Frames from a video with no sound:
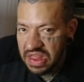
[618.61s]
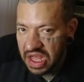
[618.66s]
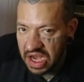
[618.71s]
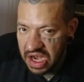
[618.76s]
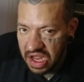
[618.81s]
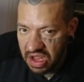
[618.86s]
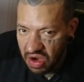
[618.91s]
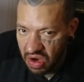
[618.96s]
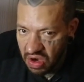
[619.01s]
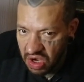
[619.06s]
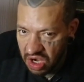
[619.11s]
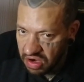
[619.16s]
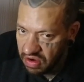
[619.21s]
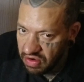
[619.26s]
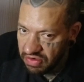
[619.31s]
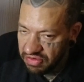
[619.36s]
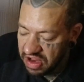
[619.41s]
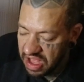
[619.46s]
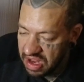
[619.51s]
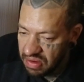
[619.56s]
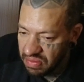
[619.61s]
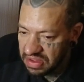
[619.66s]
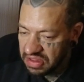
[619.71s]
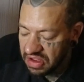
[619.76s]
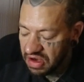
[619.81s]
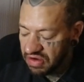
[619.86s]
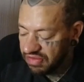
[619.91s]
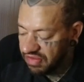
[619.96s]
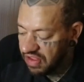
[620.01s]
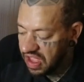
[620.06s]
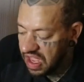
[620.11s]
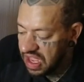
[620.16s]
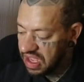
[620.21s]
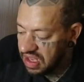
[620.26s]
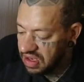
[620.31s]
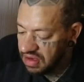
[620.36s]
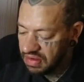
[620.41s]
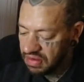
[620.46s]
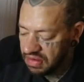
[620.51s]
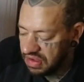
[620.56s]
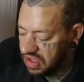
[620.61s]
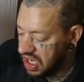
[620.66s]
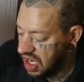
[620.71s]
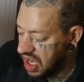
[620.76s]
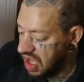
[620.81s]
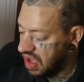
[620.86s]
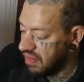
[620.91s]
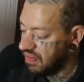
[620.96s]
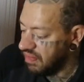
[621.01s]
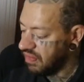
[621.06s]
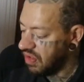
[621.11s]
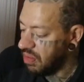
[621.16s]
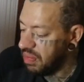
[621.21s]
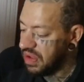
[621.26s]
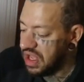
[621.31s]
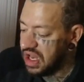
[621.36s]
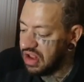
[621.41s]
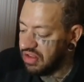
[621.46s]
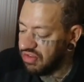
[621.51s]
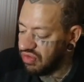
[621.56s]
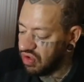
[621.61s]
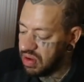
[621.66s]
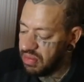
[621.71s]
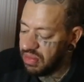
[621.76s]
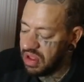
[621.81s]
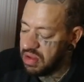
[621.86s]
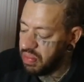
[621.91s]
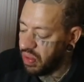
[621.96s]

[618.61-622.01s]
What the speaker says: that I don't understand what they're saying, or being extremely